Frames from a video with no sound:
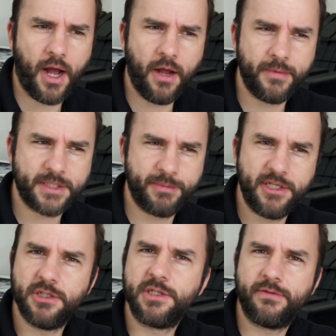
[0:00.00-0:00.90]
I hope that's
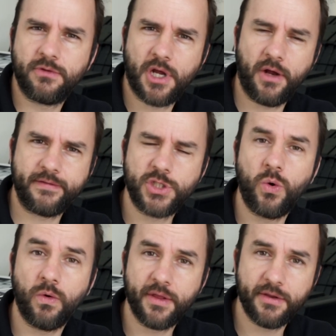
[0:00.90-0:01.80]
been useful to kind of
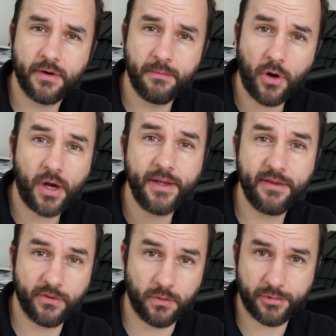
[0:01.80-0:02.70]
talk through my
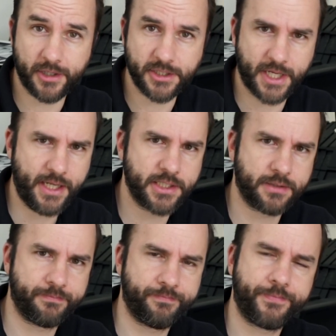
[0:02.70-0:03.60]
thought
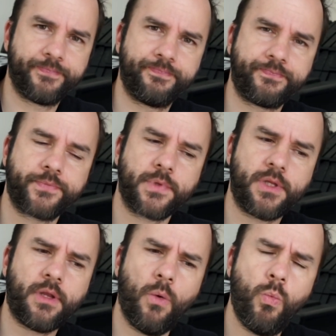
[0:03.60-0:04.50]
process
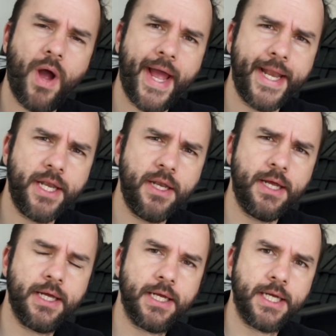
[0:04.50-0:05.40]

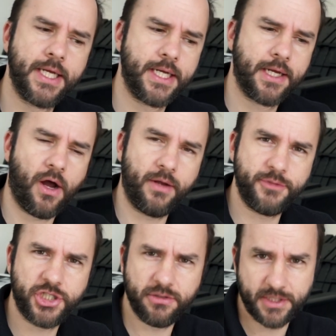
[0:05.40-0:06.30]
when
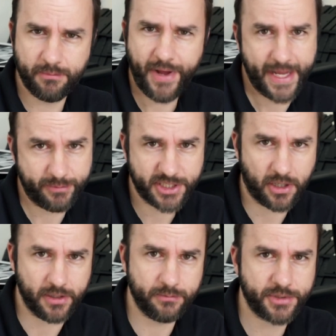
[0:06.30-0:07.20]
I'm choosing paper
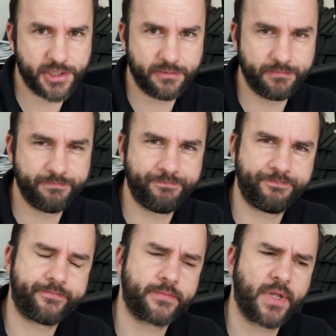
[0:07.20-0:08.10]
types
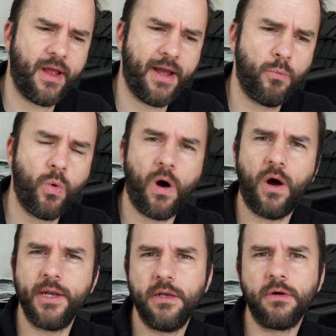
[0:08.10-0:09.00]
and what
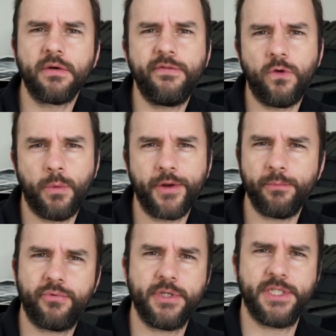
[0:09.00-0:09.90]
I look for when
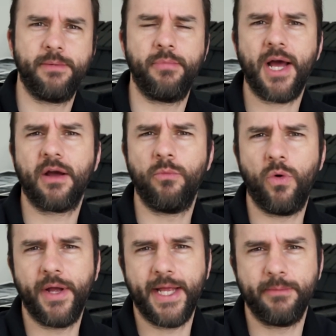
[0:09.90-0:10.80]
I'm printing black and
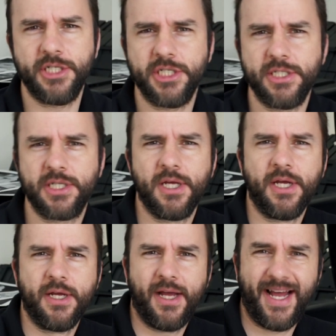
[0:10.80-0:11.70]
white images
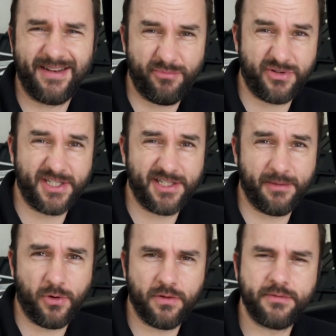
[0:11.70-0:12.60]
and
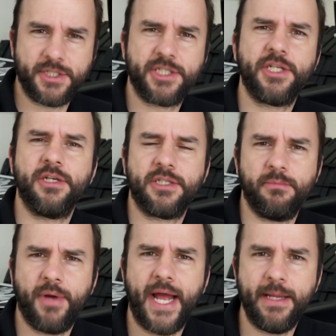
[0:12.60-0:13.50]
printing them onto
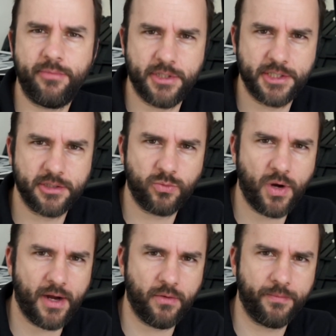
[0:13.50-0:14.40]
certain papers as
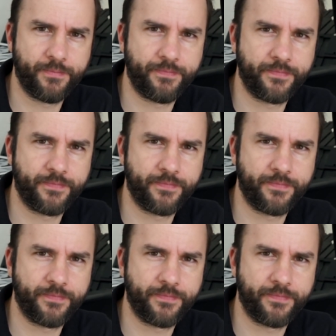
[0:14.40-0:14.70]
well.